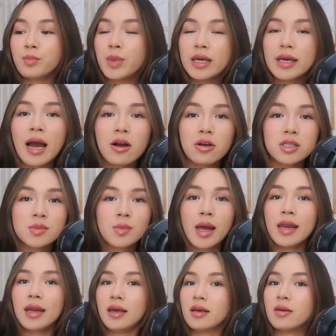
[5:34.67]
be
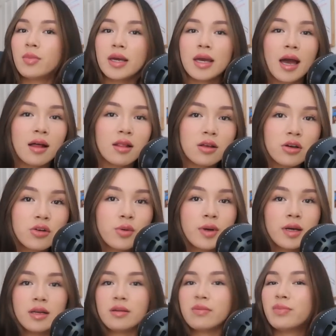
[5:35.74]
charismatic, be
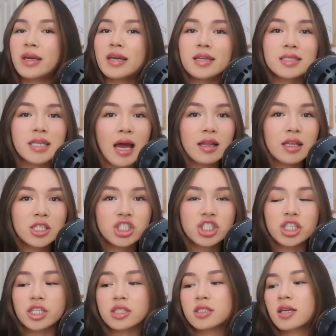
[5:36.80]
eloquent, be
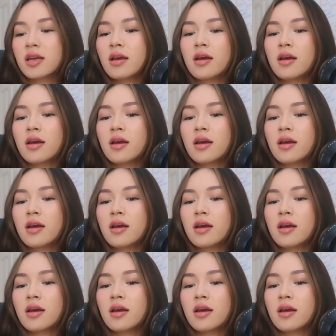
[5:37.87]
intelligent.